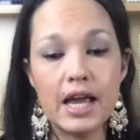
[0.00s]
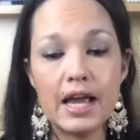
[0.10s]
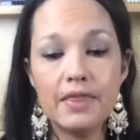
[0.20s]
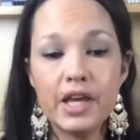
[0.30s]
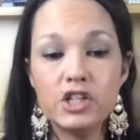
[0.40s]

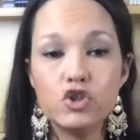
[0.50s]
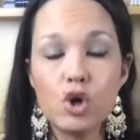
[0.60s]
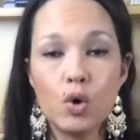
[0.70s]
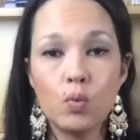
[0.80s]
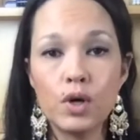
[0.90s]
and they
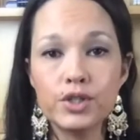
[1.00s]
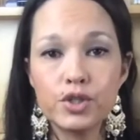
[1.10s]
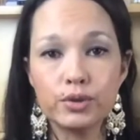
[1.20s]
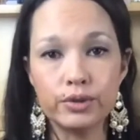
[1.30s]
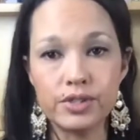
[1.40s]
don't want
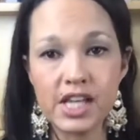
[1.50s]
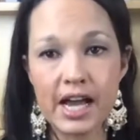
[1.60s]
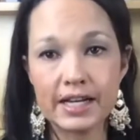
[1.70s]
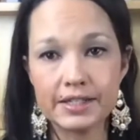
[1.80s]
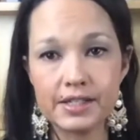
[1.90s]
to lose
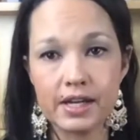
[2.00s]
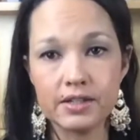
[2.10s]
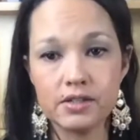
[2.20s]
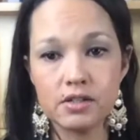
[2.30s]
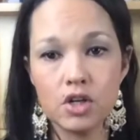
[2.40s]

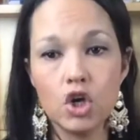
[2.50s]
access?